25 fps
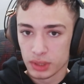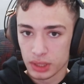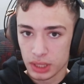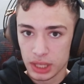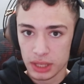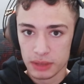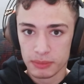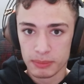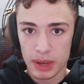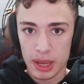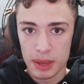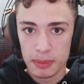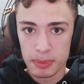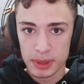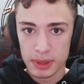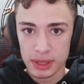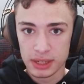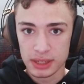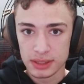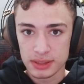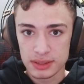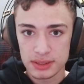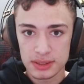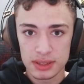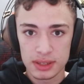give my
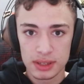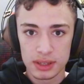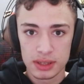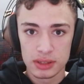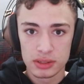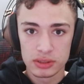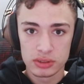opinions.